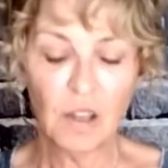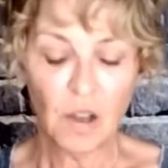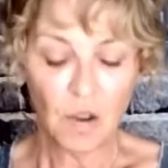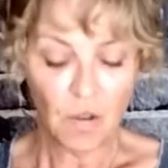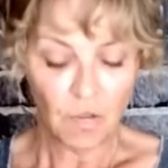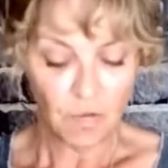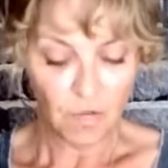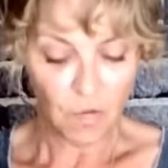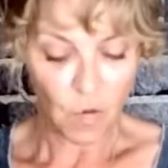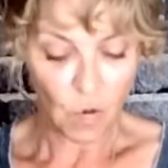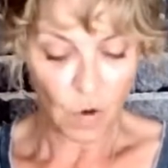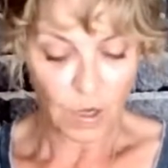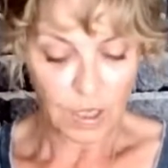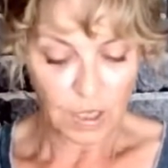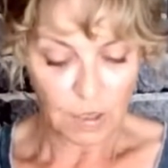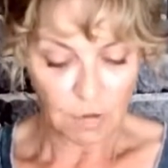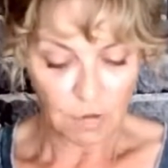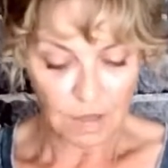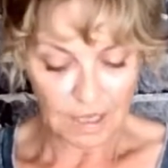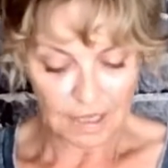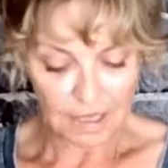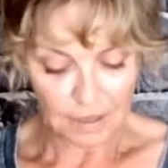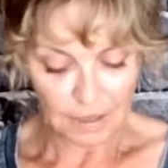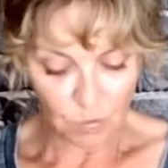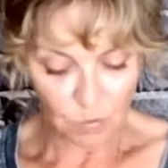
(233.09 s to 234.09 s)
for you
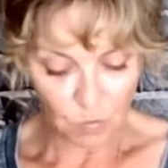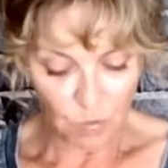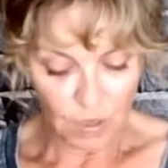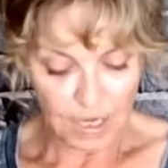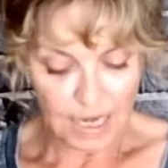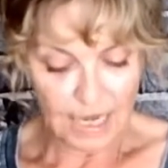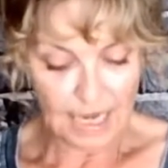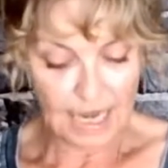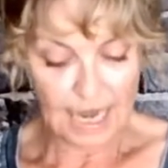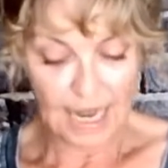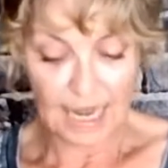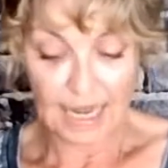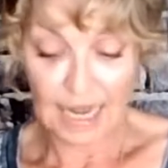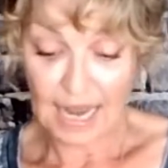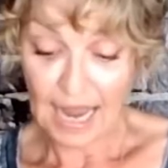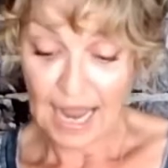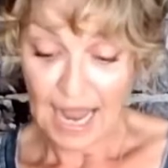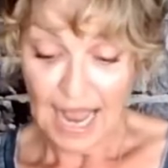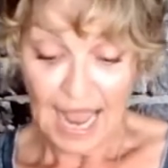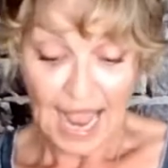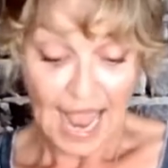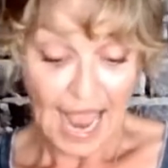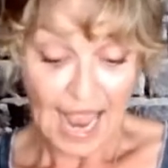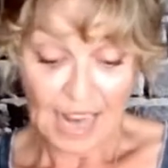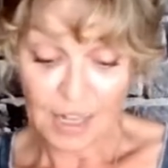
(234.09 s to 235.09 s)
this weekend
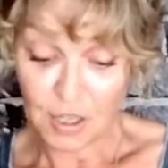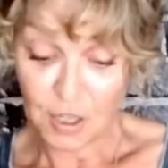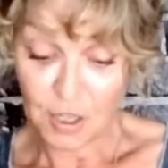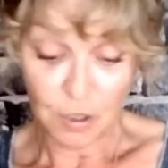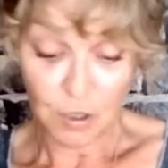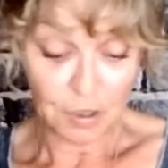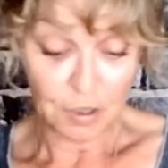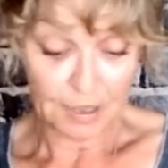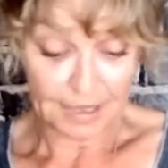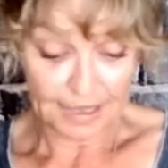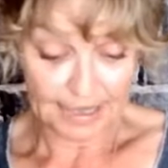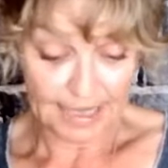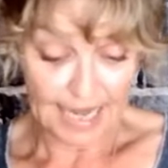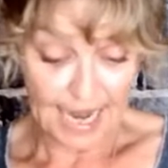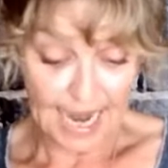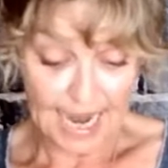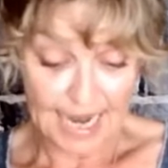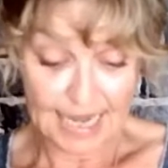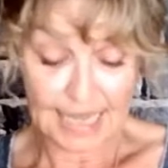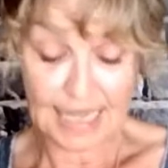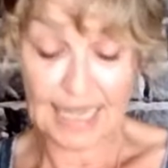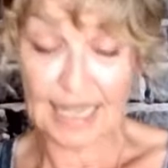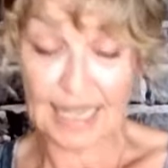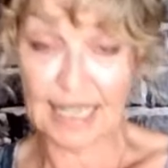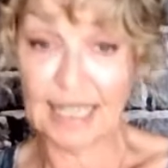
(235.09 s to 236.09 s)
as you're
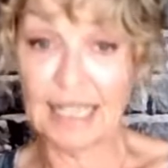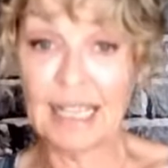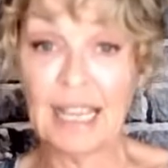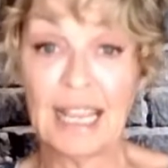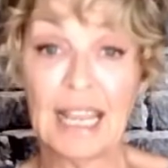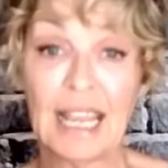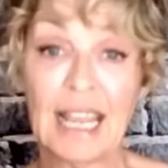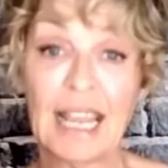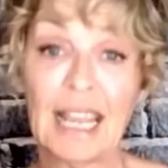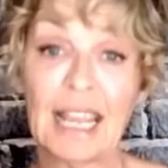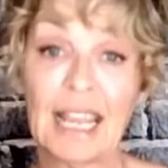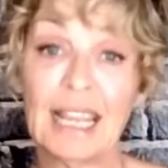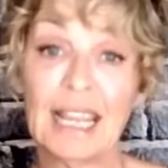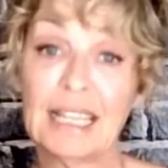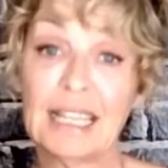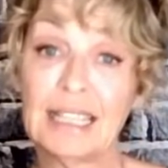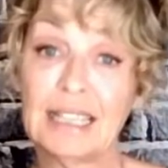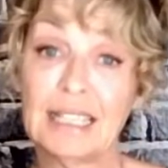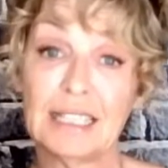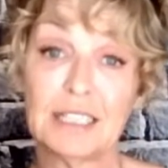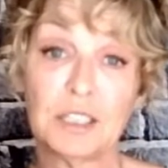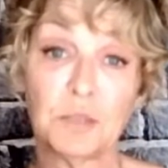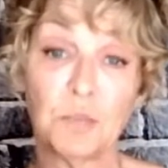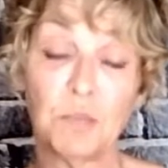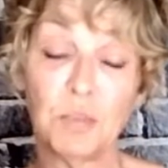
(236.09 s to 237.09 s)
standing in
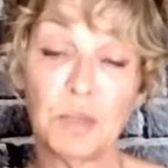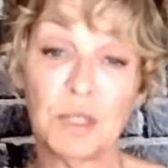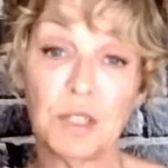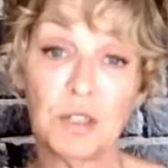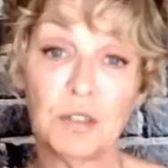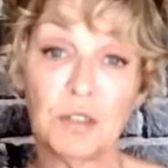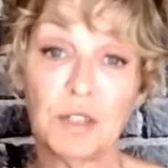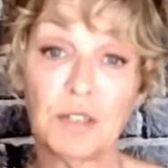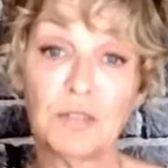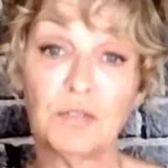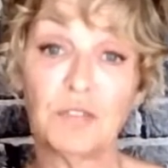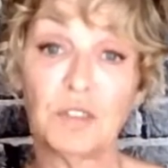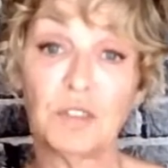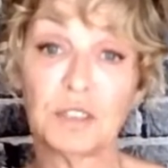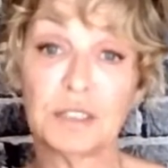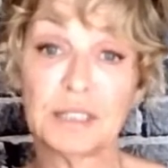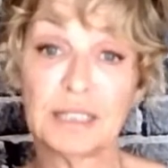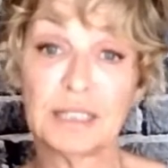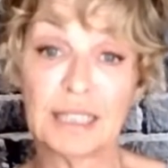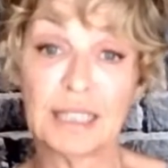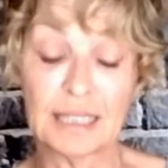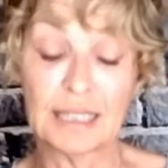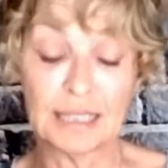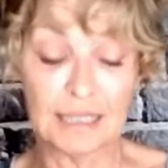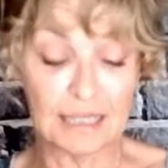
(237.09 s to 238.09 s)
this beautiful
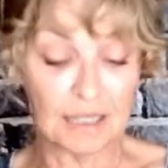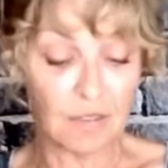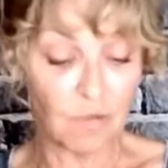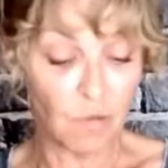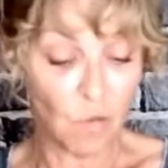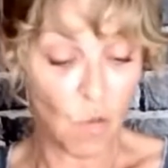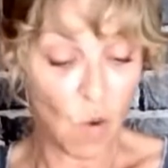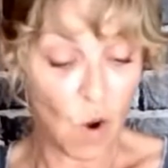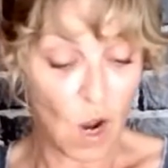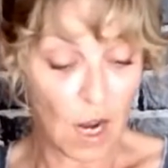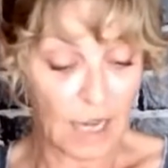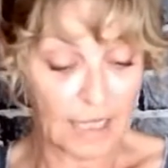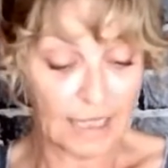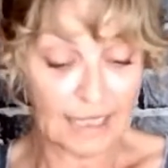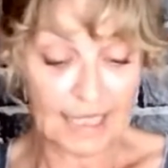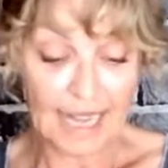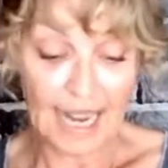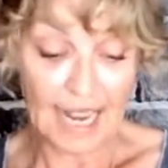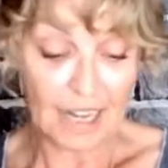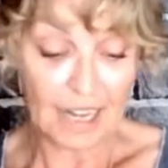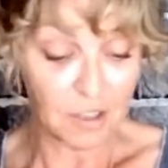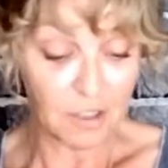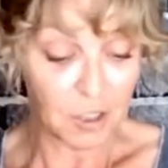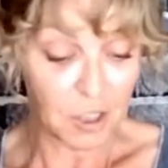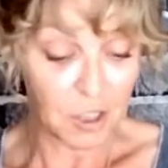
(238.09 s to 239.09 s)
Six of Wands
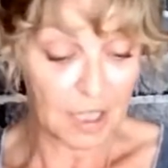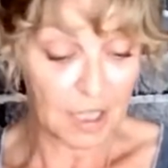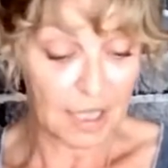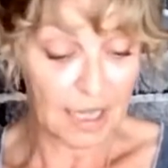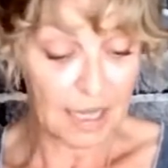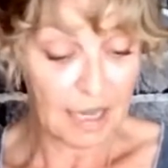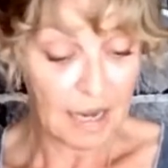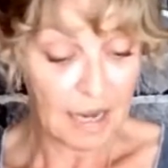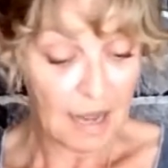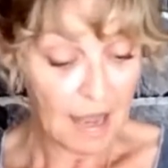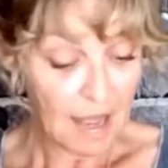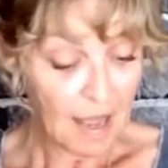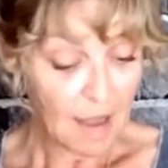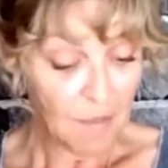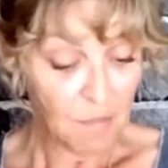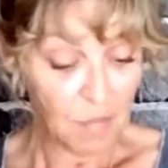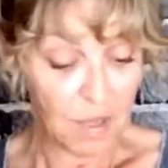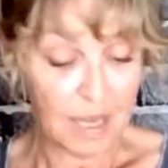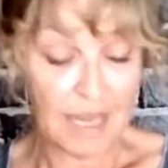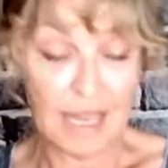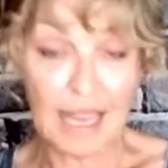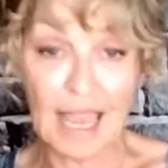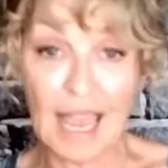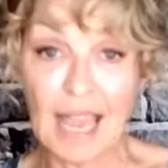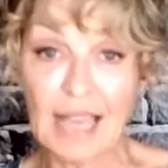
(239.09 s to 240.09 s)
energy,
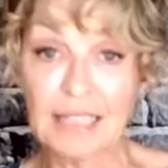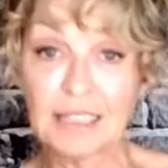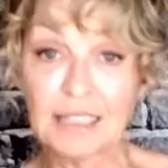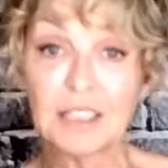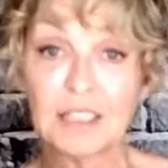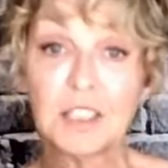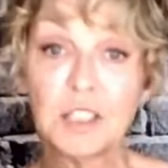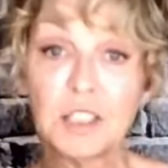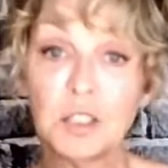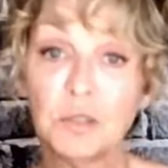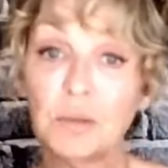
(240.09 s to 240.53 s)
being asked to